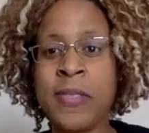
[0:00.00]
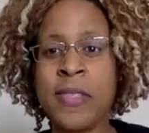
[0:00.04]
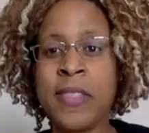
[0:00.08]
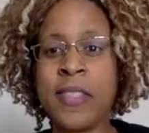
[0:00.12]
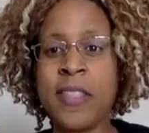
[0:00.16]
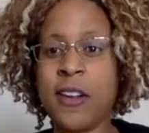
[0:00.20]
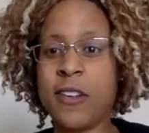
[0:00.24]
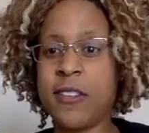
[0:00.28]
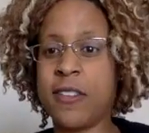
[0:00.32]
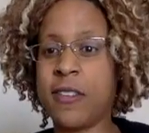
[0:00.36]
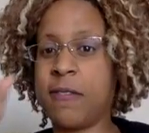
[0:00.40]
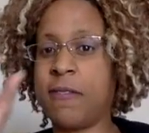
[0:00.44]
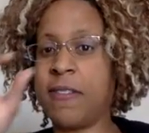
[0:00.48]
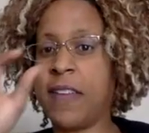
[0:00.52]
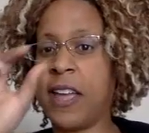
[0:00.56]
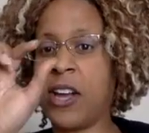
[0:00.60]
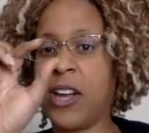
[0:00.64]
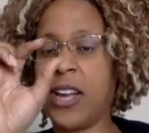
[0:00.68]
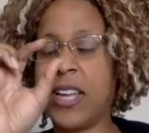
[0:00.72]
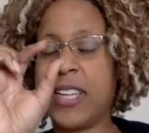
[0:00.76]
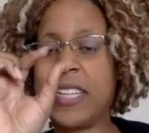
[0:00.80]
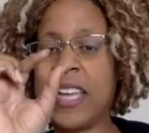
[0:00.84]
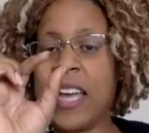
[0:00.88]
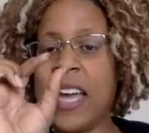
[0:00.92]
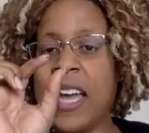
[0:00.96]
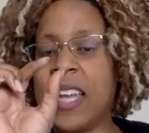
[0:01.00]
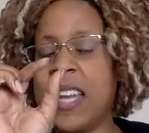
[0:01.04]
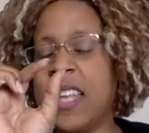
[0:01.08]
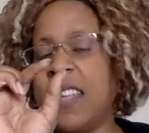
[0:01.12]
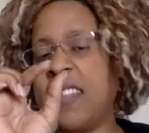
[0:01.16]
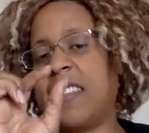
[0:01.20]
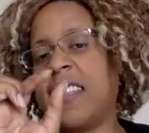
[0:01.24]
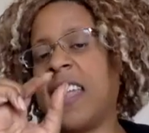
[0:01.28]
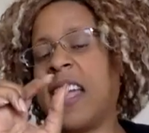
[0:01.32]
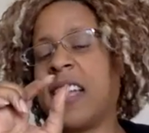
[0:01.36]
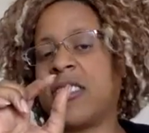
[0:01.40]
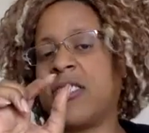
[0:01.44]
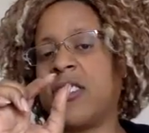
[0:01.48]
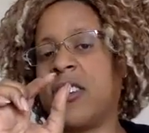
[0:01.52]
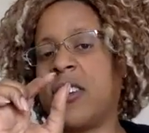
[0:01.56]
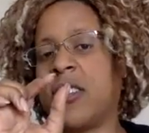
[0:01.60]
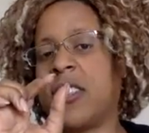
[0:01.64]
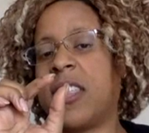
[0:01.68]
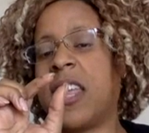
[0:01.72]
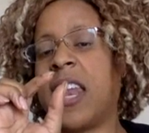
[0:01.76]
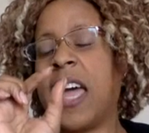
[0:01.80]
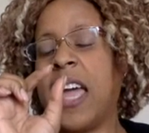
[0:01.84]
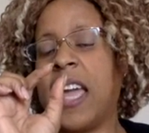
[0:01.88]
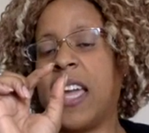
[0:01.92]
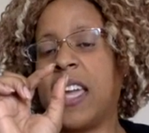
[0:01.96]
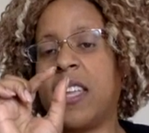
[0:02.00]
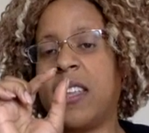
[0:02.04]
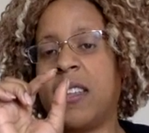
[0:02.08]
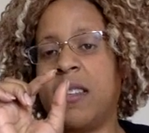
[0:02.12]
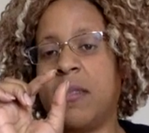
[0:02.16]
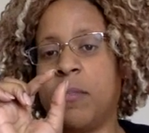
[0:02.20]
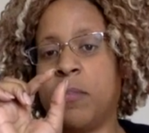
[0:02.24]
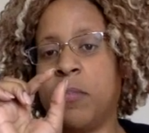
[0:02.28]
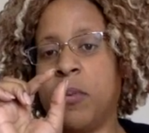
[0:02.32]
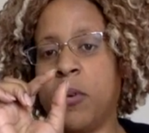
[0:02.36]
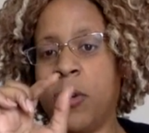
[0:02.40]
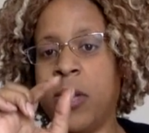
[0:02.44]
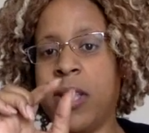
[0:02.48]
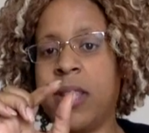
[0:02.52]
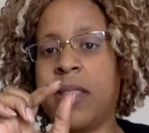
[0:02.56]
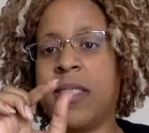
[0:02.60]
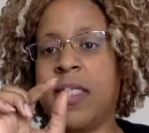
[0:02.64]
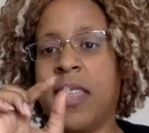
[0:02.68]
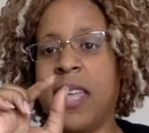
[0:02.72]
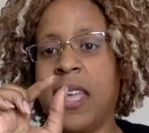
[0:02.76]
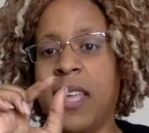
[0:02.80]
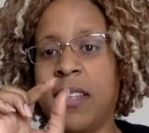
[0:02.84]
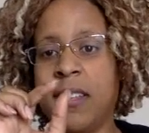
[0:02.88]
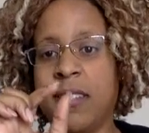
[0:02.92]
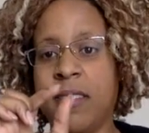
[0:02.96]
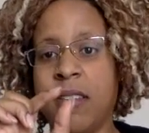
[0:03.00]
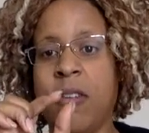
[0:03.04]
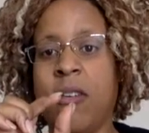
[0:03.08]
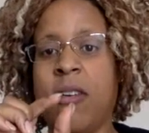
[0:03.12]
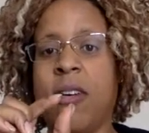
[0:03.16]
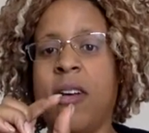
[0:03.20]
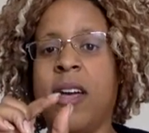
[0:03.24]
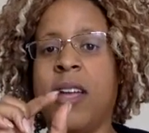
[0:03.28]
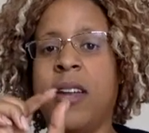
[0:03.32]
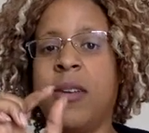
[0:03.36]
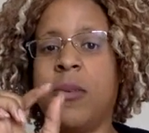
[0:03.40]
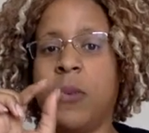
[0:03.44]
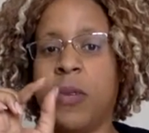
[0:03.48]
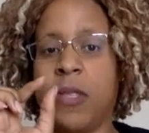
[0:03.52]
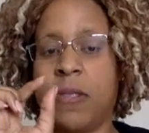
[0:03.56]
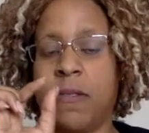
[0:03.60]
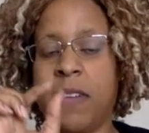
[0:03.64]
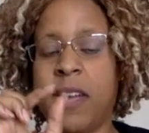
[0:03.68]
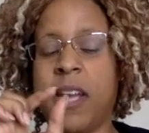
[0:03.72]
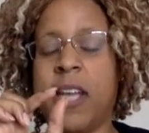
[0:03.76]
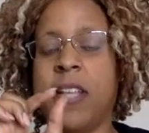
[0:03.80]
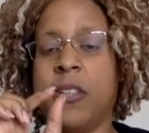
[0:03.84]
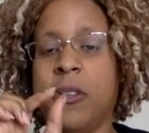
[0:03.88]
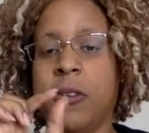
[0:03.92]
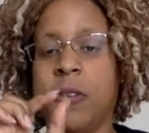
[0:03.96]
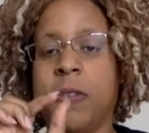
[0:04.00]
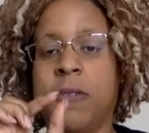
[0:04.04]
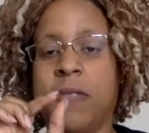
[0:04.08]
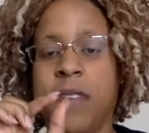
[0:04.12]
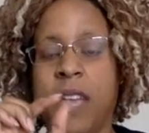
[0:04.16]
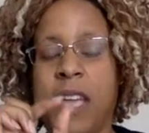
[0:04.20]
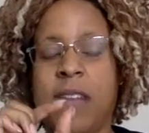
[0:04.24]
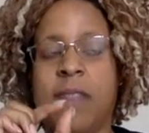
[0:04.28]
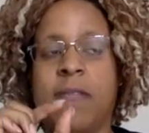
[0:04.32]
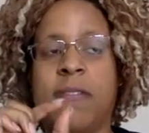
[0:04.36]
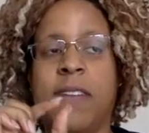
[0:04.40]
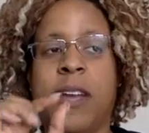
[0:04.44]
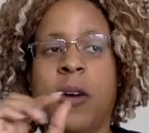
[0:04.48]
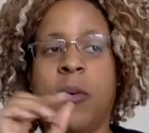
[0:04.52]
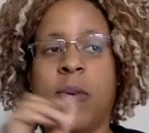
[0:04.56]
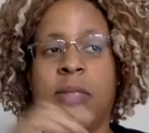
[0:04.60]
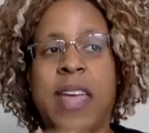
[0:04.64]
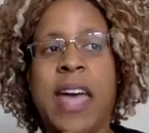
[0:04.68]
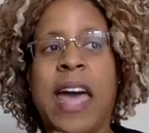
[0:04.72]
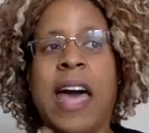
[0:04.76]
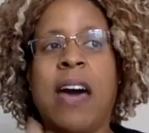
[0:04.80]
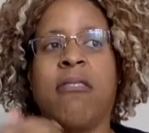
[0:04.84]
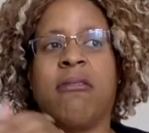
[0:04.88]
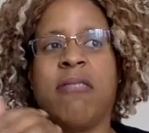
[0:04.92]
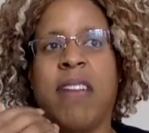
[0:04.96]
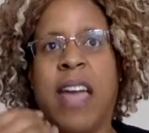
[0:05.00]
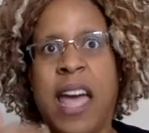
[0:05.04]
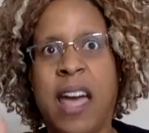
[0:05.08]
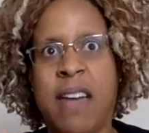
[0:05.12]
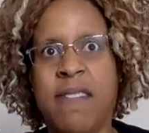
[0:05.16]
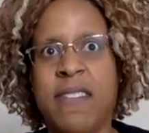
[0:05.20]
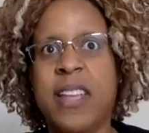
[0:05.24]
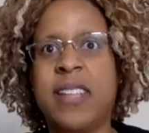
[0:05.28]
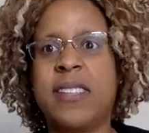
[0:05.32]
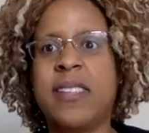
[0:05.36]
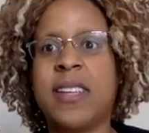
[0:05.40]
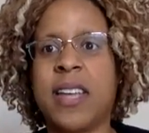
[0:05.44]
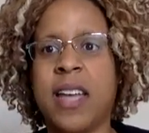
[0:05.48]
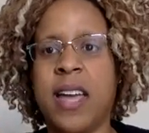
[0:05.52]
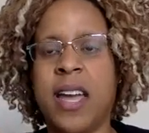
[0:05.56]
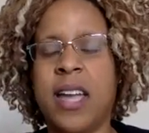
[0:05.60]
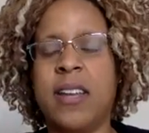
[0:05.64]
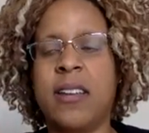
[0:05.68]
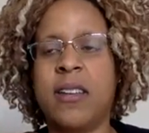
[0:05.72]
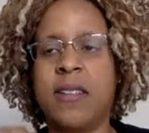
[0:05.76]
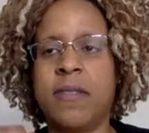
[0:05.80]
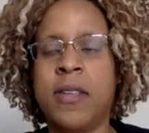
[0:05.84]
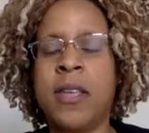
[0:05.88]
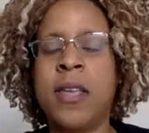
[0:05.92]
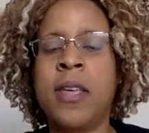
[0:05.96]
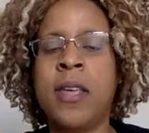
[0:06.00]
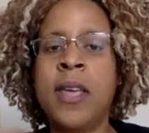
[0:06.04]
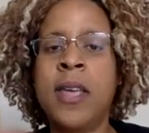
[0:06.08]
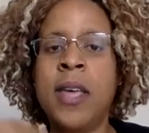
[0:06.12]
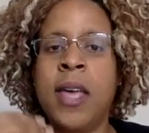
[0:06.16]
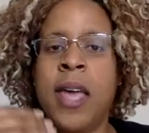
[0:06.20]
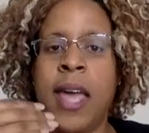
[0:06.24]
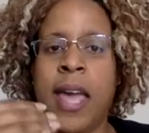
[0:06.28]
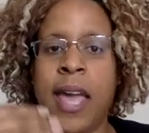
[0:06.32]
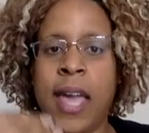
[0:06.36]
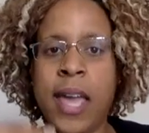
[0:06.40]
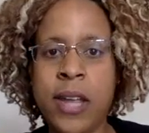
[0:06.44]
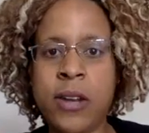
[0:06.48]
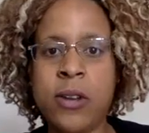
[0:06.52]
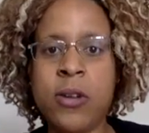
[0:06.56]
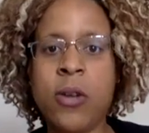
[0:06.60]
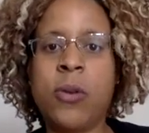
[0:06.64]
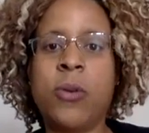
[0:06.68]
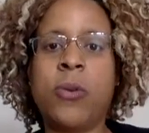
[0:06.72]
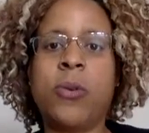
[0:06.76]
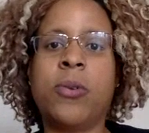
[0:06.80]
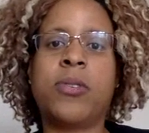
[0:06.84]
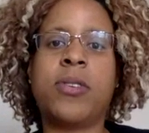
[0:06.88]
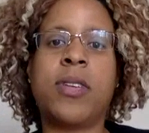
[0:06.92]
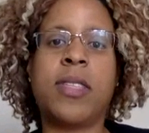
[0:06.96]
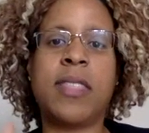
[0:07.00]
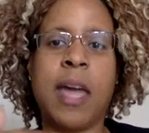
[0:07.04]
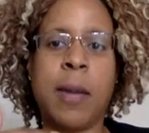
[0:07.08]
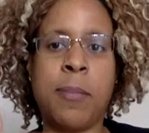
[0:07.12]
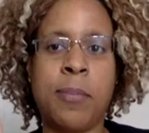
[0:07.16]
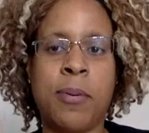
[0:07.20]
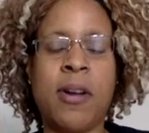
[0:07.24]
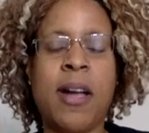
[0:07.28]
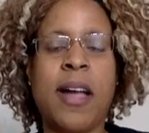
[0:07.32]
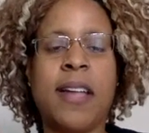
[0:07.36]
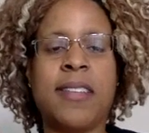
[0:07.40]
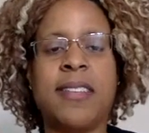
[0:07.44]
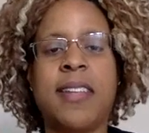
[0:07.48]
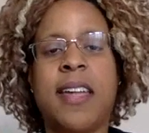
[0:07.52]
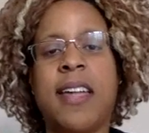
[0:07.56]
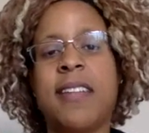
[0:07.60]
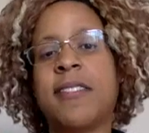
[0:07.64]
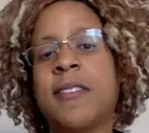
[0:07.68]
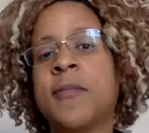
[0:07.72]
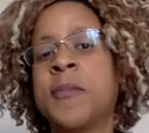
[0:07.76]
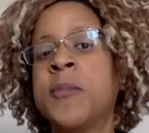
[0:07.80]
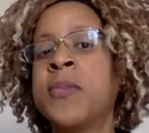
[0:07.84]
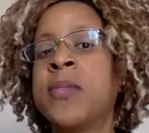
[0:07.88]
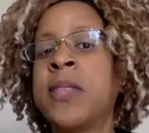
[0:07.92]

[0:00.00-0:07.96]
there's a very tiny sector that I can put things on with very little fanfare without having to kind of handhold that process.